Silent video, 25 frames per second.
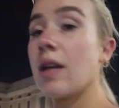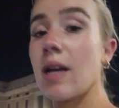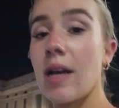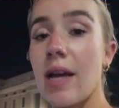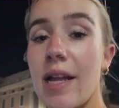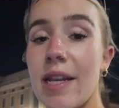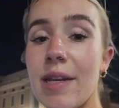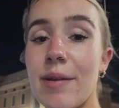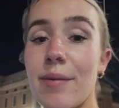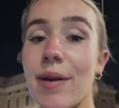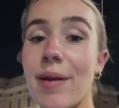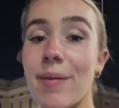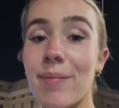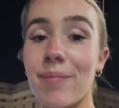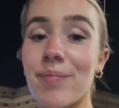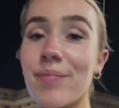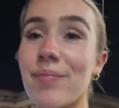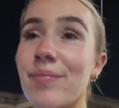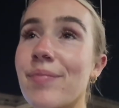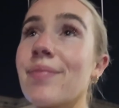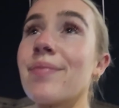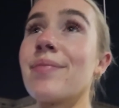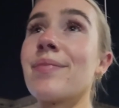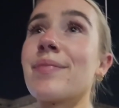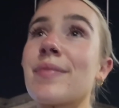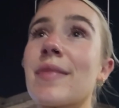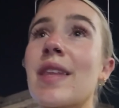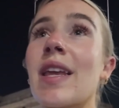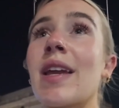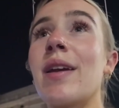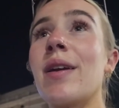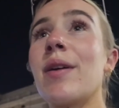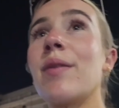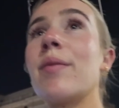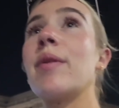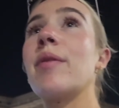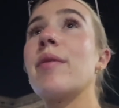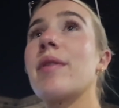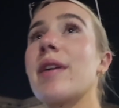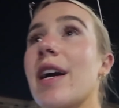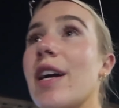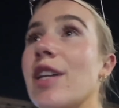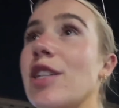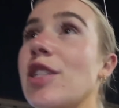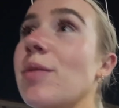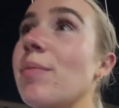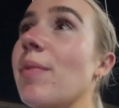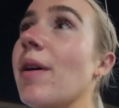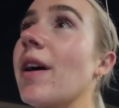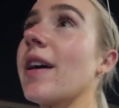Anyway, we'll
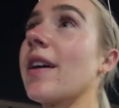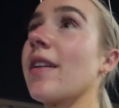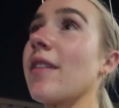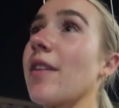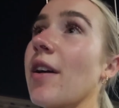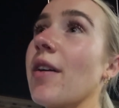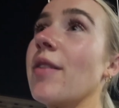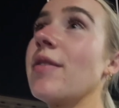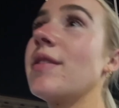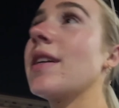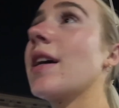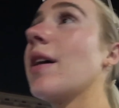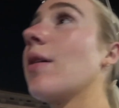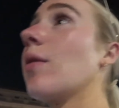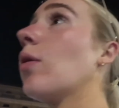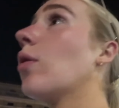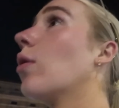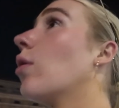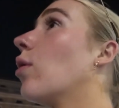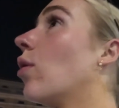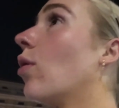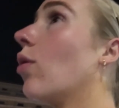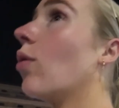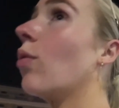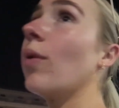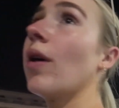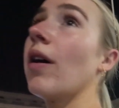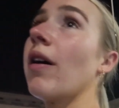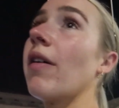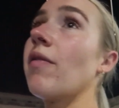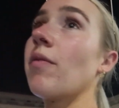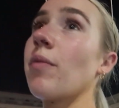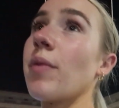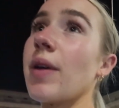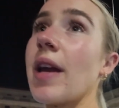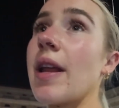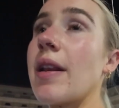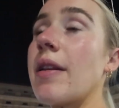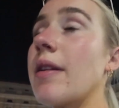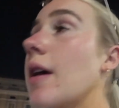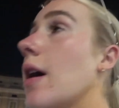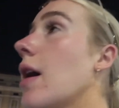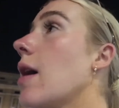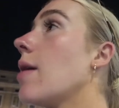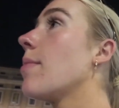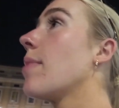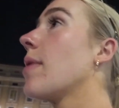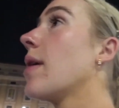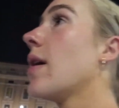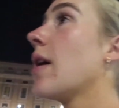catch you back at the hotel or wherever we end up.